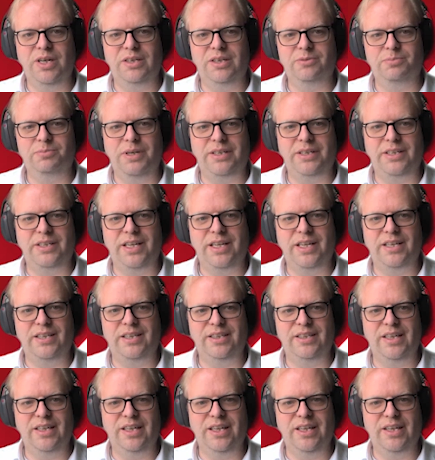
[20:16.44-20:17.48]
spent a
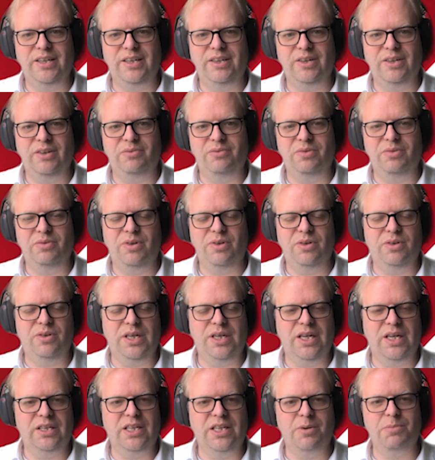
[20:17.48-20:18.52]

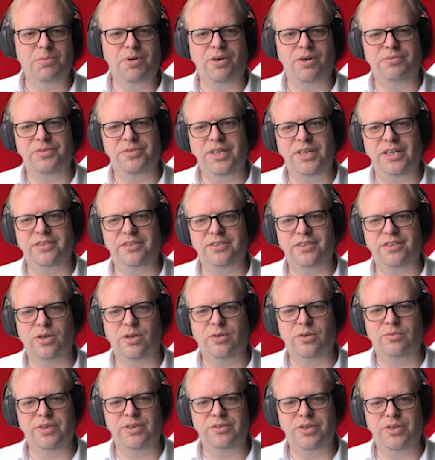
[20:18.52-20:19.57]
number of years
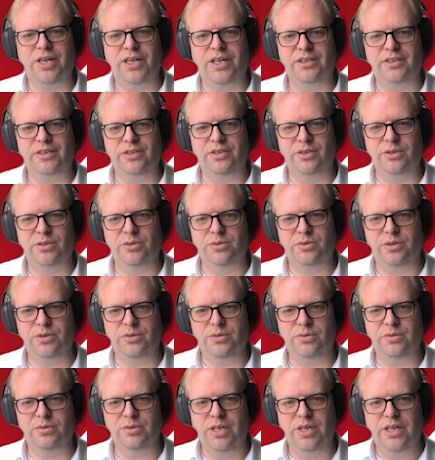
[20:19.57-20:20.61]
ago, we tried to
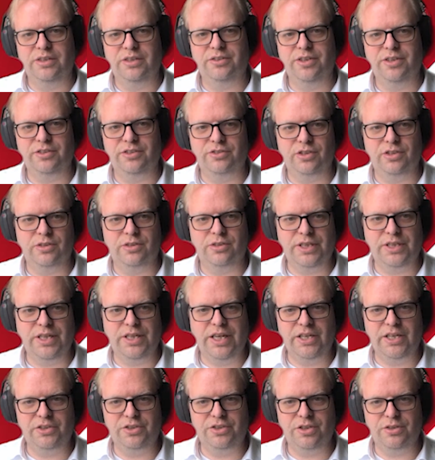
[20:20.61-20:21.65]
do
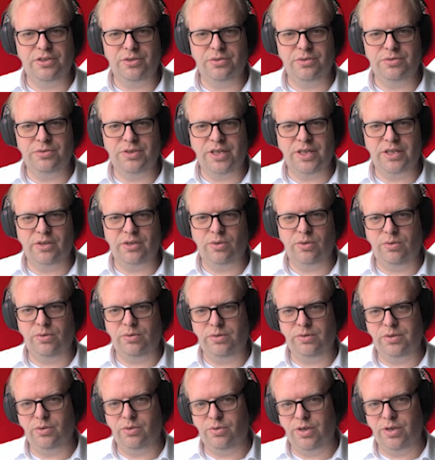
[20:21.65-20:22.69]
recertification using an
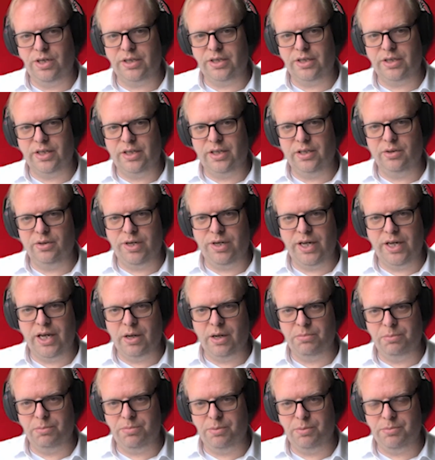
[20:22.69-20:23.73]
old Oracle
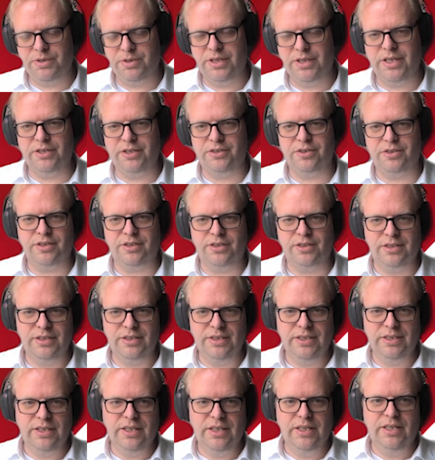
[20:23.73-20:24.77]
OIM implementation.
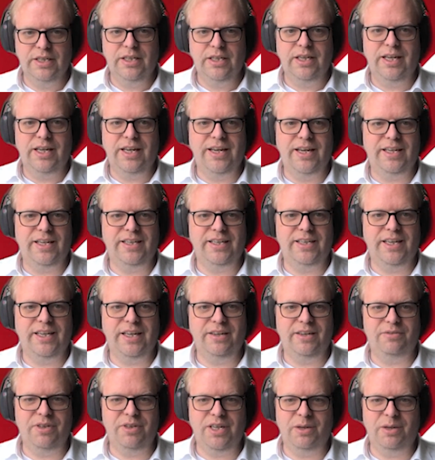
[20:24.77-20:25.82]
And
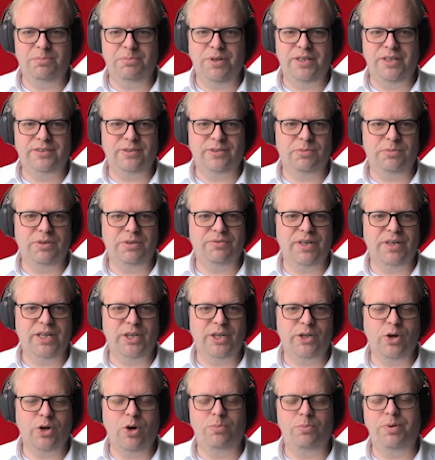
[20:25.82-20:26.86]
I built something very
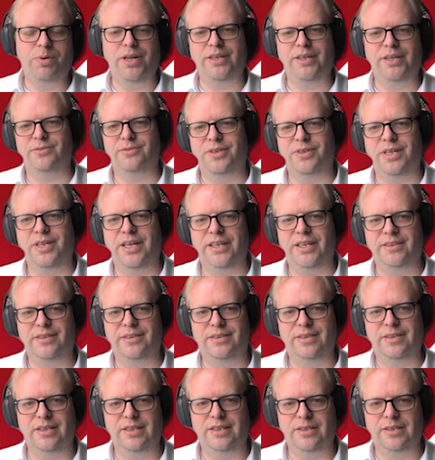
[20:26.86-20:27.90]
complex for that
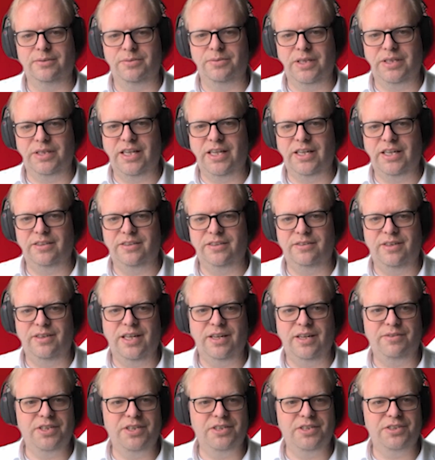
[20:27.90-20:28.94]

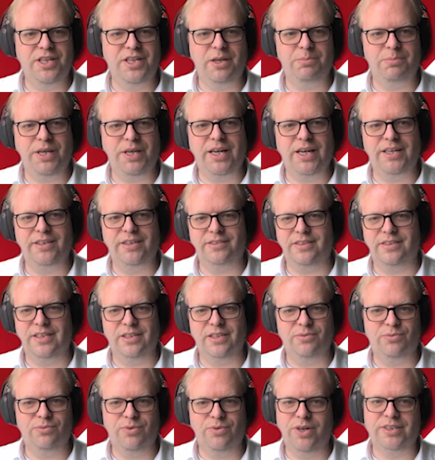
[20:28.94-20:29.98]
leveraged APIs, and
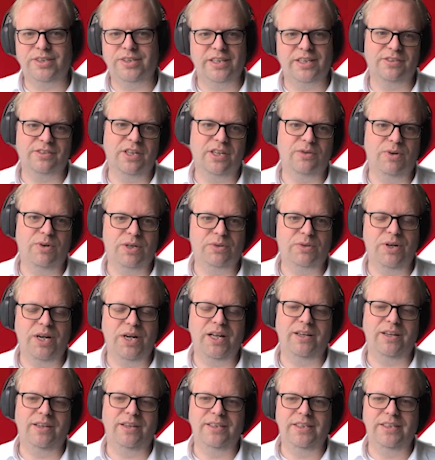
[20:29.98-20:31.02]
it worked actually quite
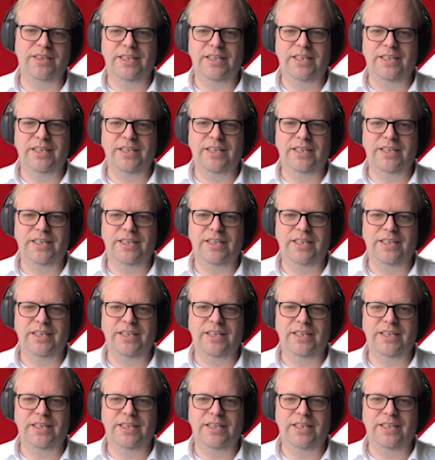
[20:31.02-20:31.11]
well.